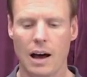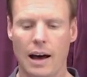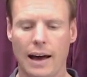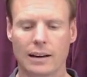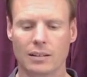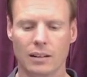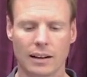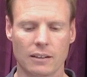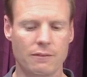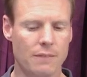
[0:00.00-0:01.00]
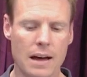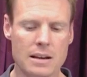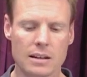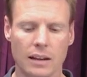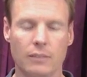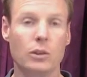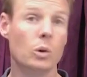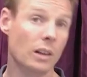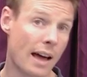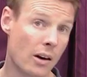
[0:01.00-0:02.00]
I can select a fund if
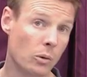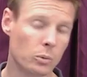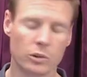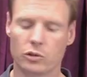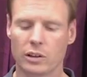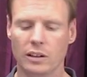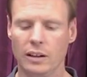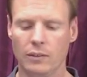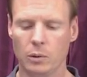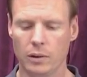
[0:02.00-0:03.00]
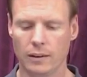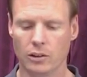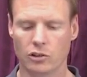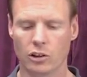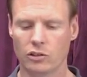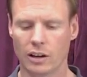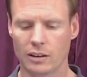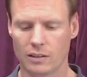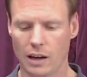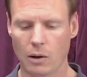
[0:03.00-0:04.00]
you allow restricted giving within your church. And I
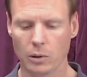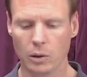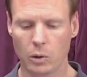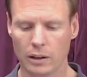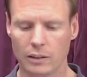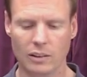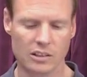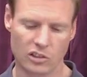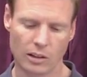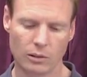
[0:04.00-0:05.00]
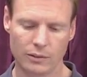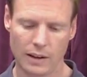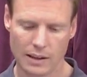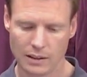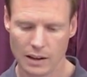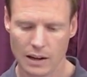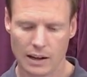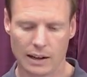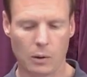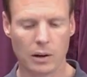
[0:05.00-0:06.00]
could say, I really want to give to the general fund
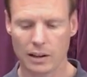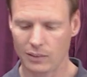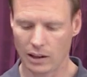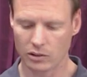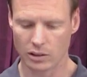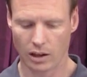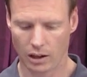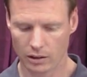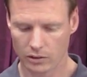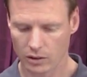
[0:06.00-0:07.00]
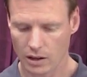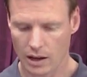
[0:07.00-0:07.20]
and I want to give $100.